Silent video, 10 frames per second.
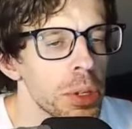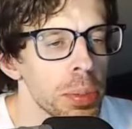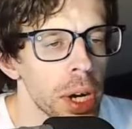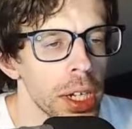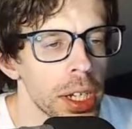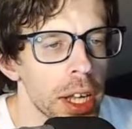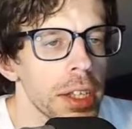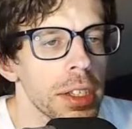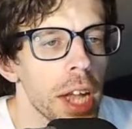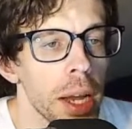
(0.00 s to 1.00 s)

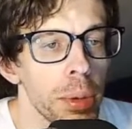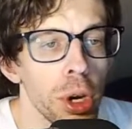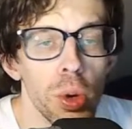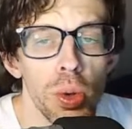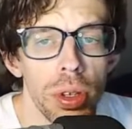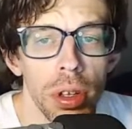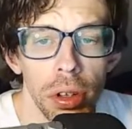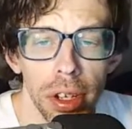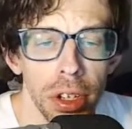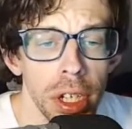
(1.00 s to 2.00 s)
podcast. I'm your host,
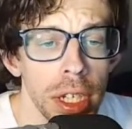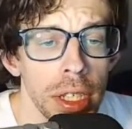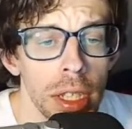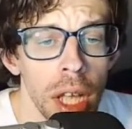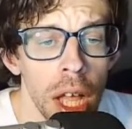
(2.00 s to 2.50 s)
Larry Lace.